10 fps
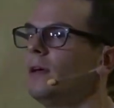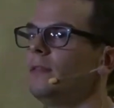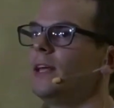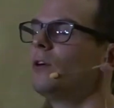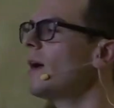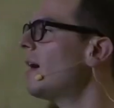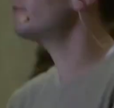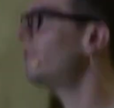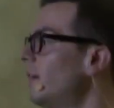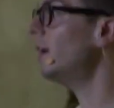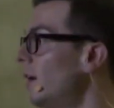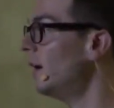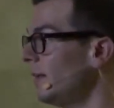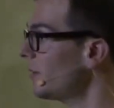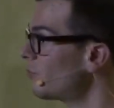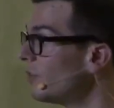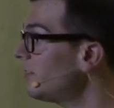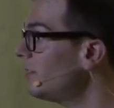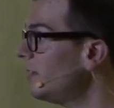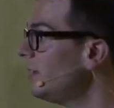They don't have
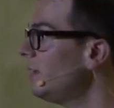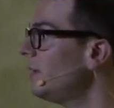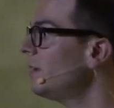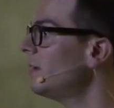electricity.